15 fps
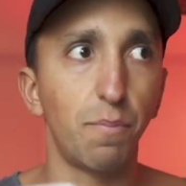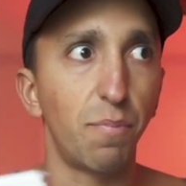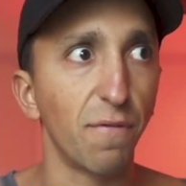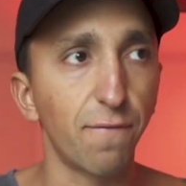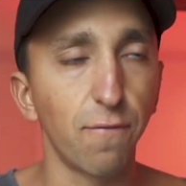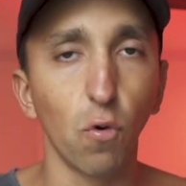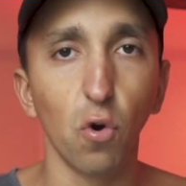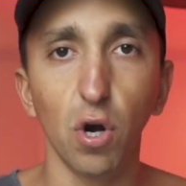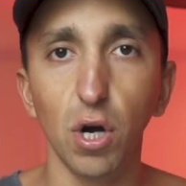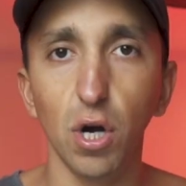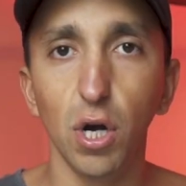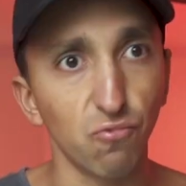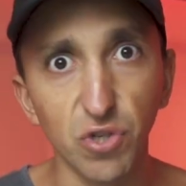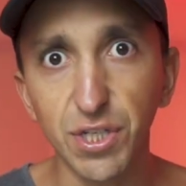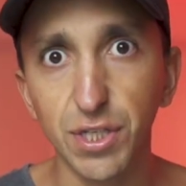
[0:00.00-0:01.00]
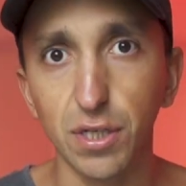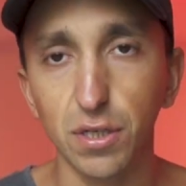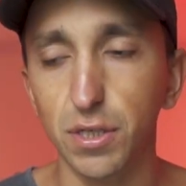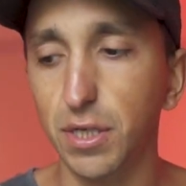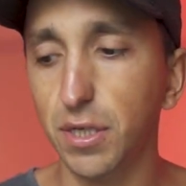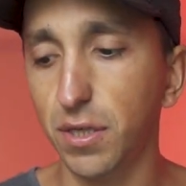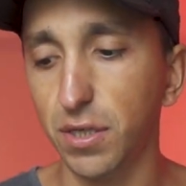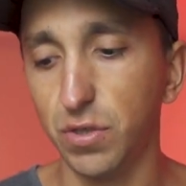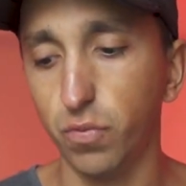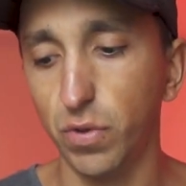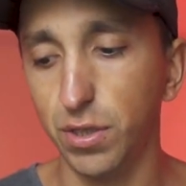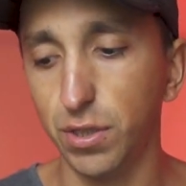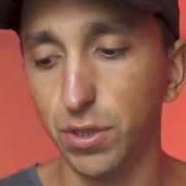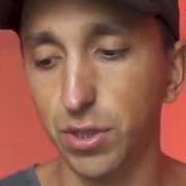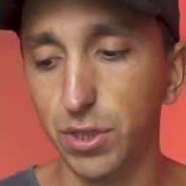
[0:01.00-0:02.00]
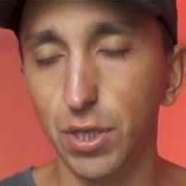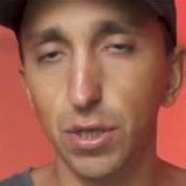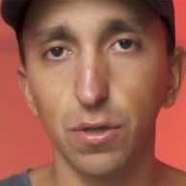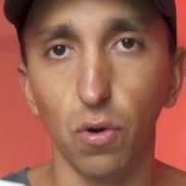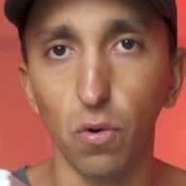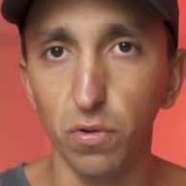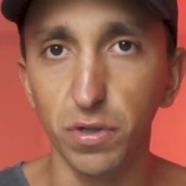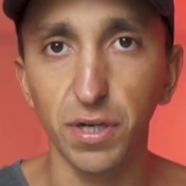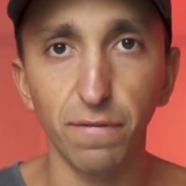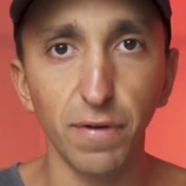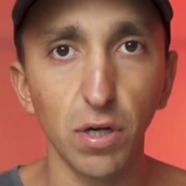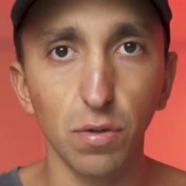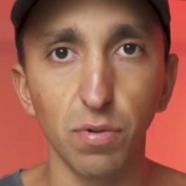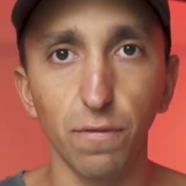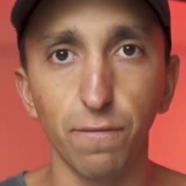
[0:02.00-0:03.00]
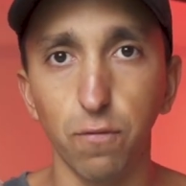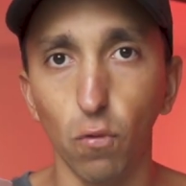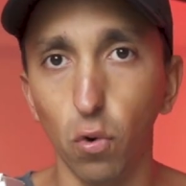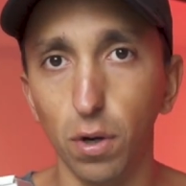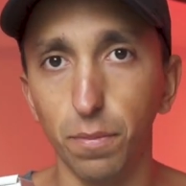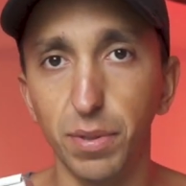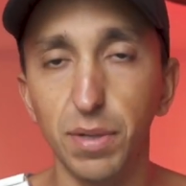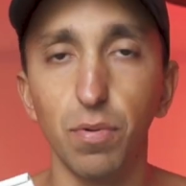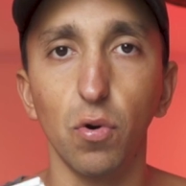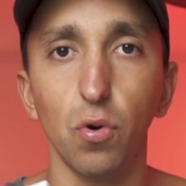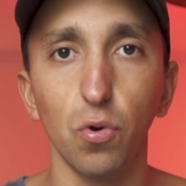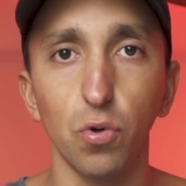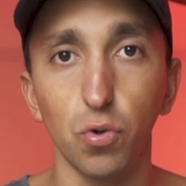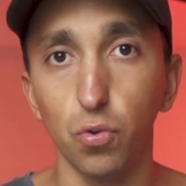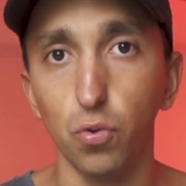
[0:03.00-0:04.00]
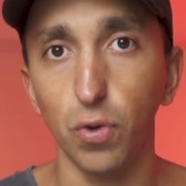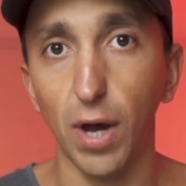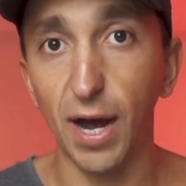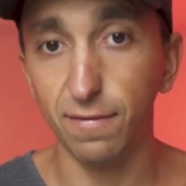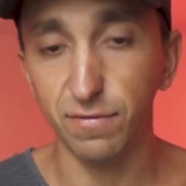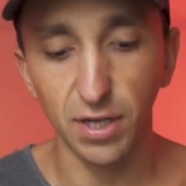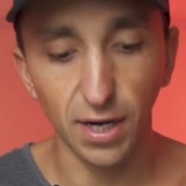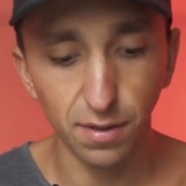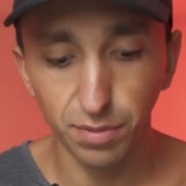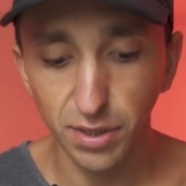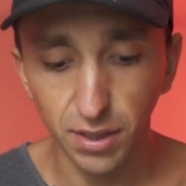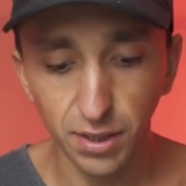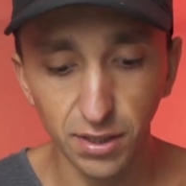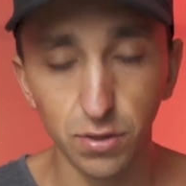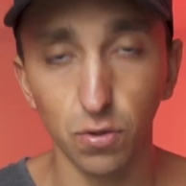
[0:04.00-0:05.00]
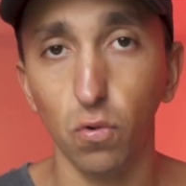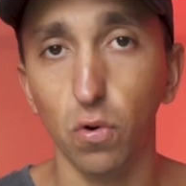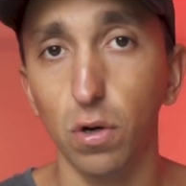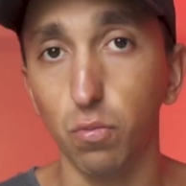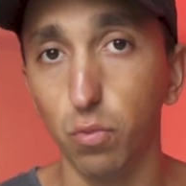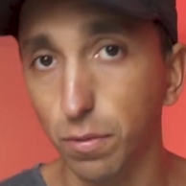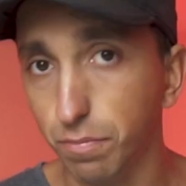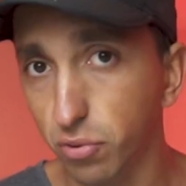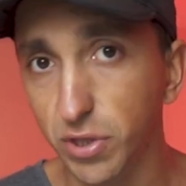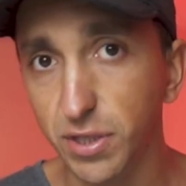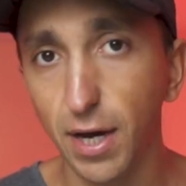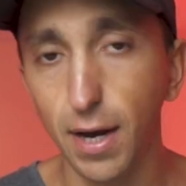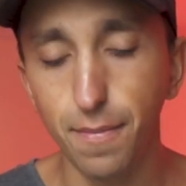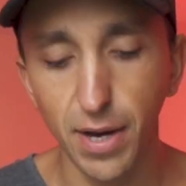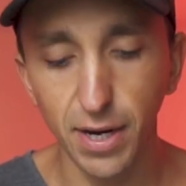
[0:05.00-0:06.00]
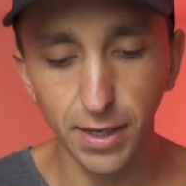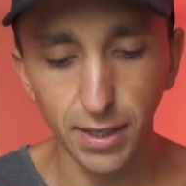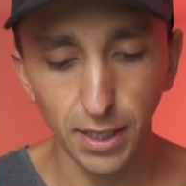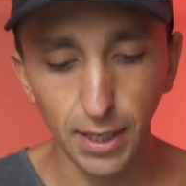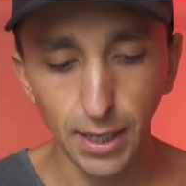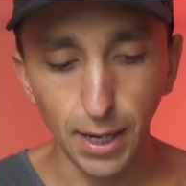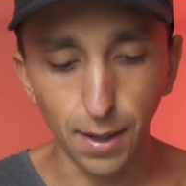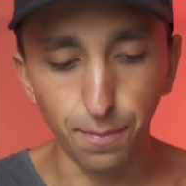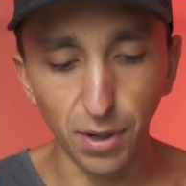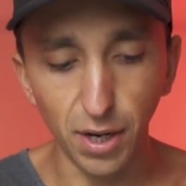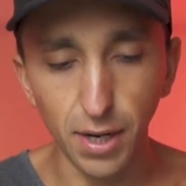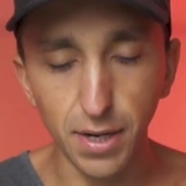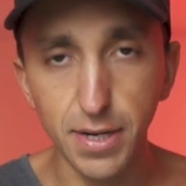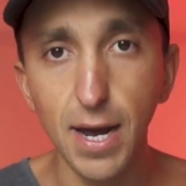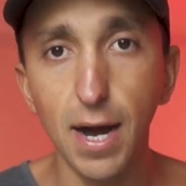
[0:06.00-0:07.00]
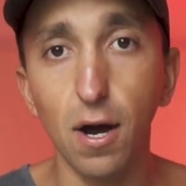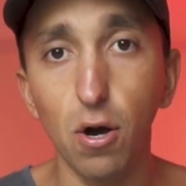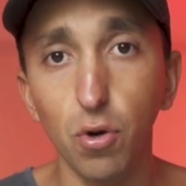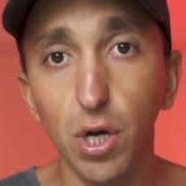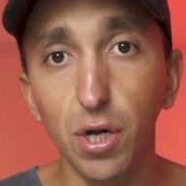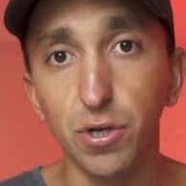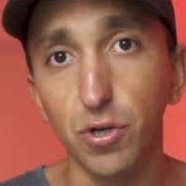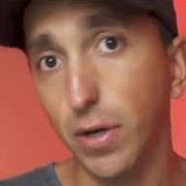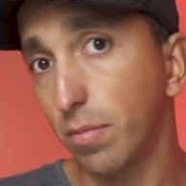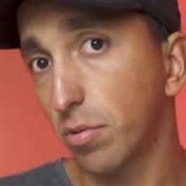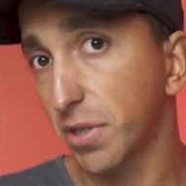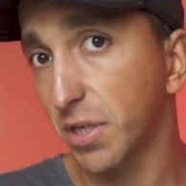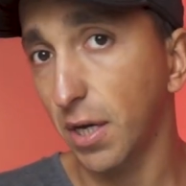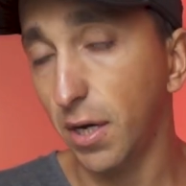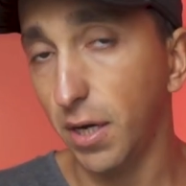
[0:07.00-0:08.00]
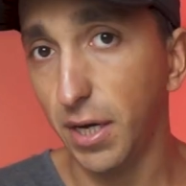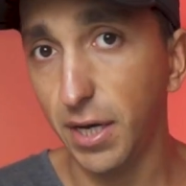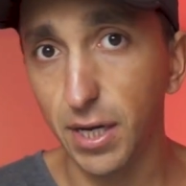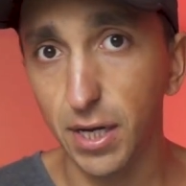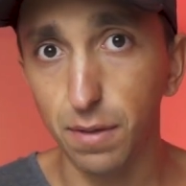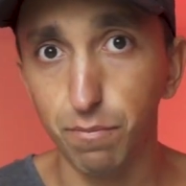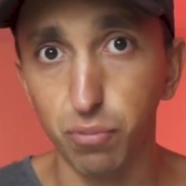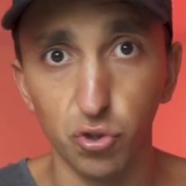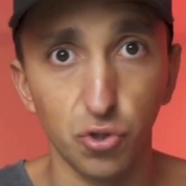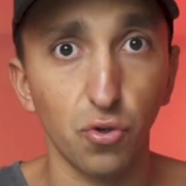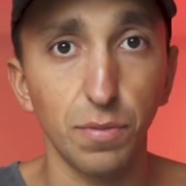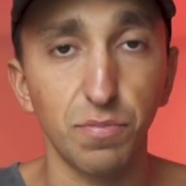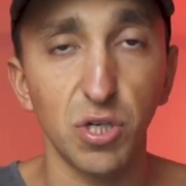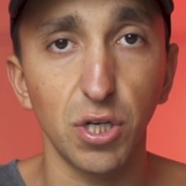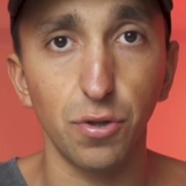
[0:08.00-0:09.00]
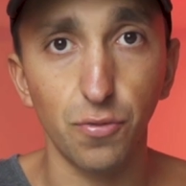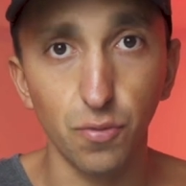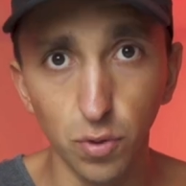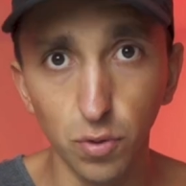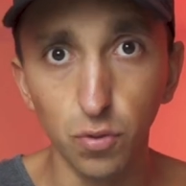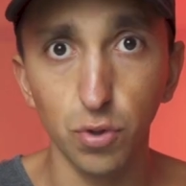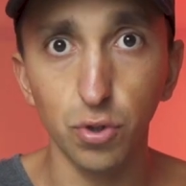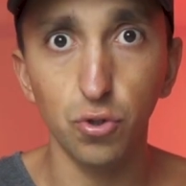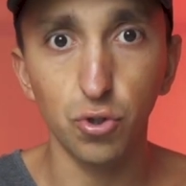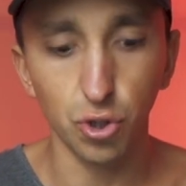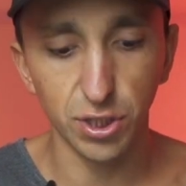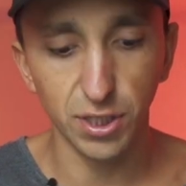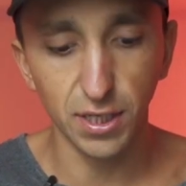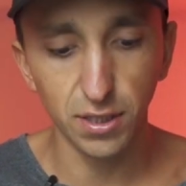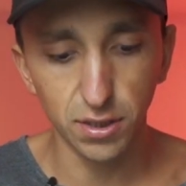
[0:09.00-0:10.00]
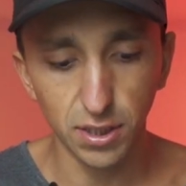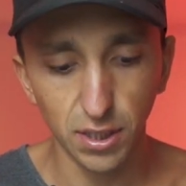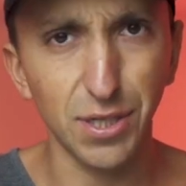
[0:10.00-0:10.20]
Before recently, this was only available for people who have diabetes or were pre-diabetic, but now you're able to get a prescription through NutriSense.